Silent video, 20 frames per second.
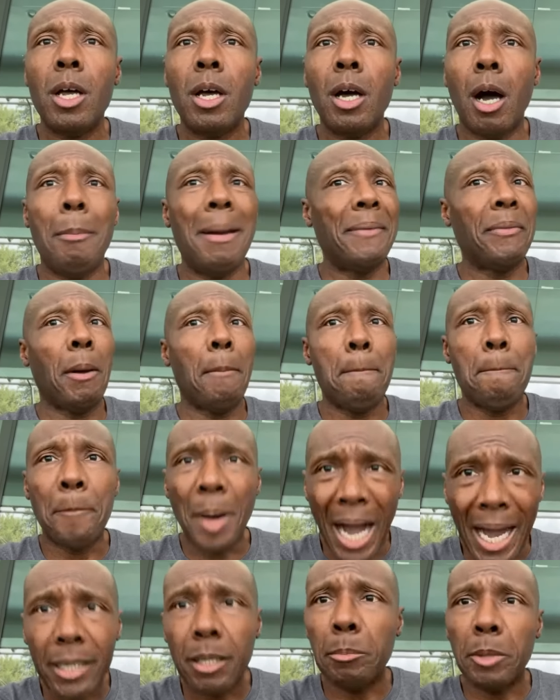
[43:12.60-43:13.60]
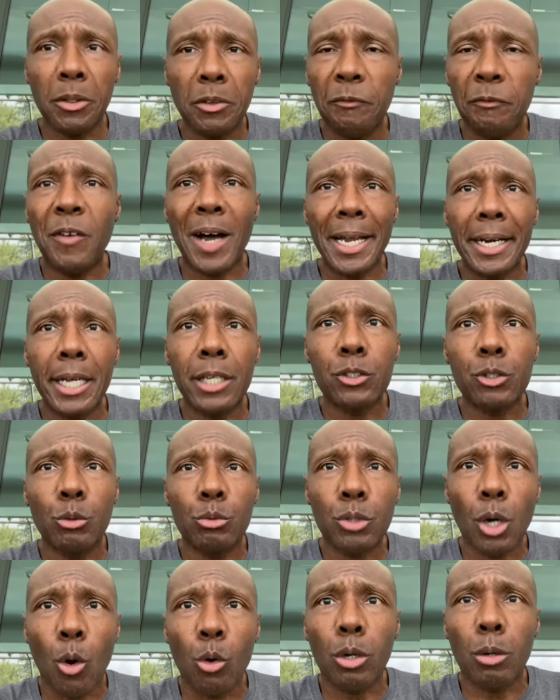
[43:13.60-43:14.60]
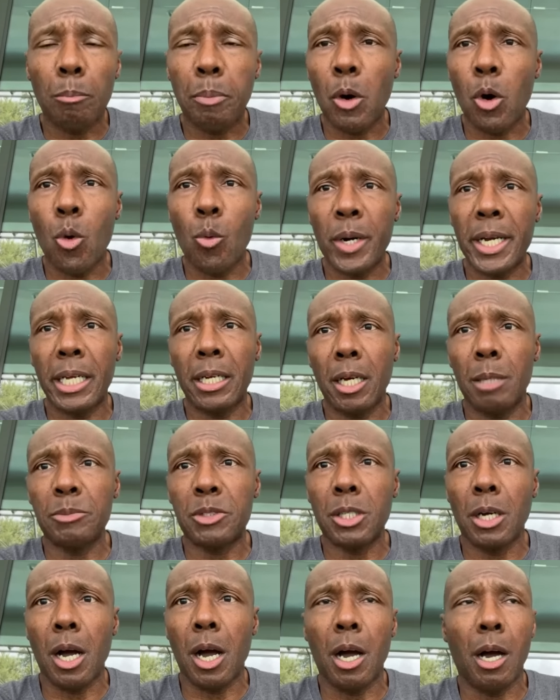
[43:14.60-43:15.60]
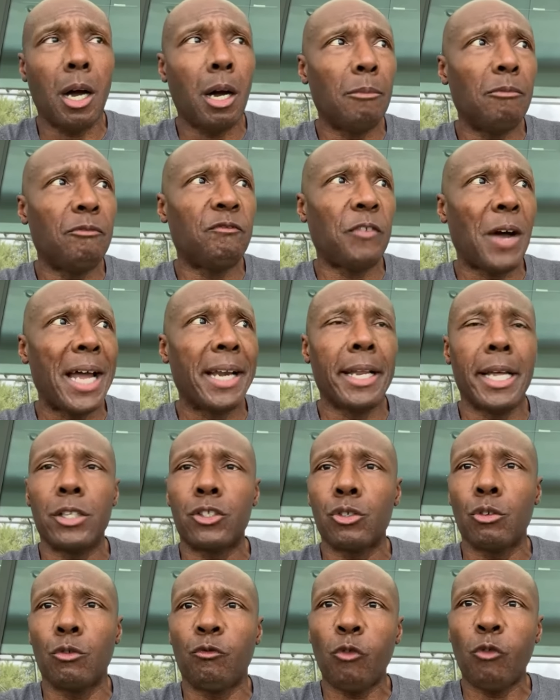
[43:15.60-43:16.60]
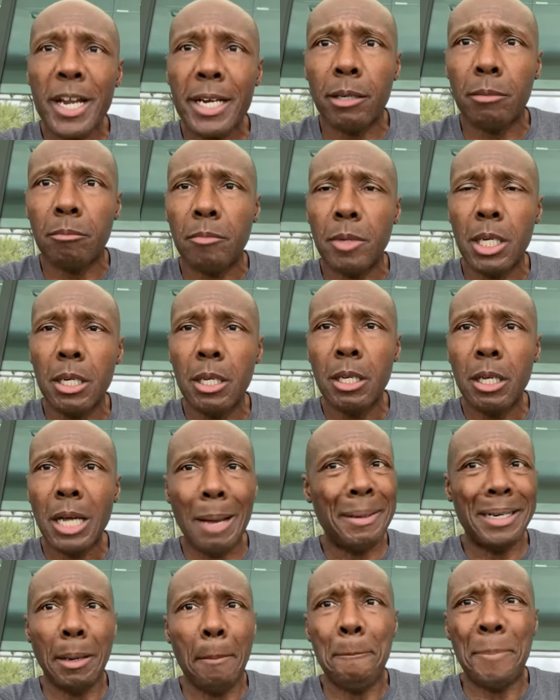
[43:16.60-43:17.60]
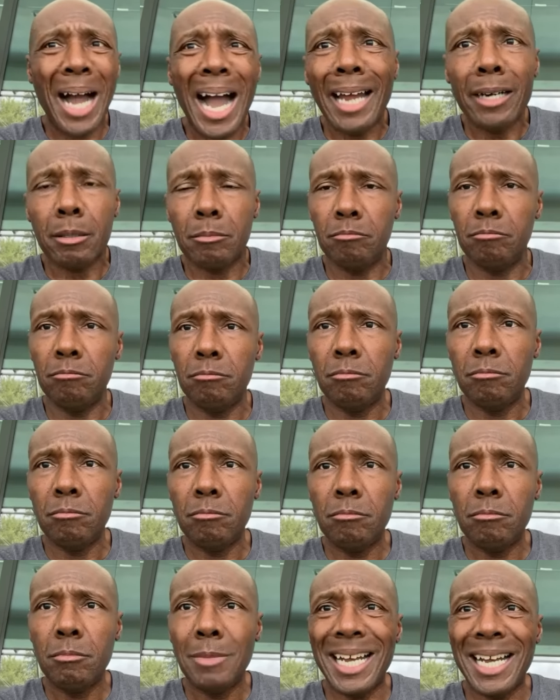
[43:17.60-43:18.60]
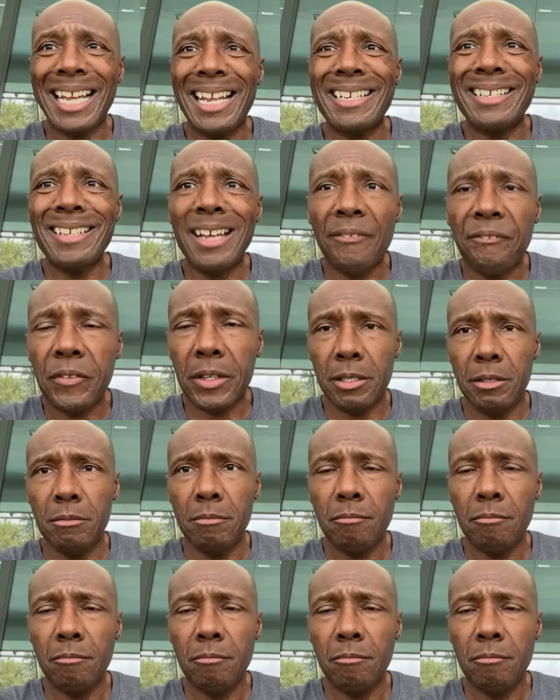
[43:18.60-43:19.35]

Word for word: I'm at the bottom of the financial totem pole when it comes to uh, financial freedom. I'm at the bottom. I got nothing.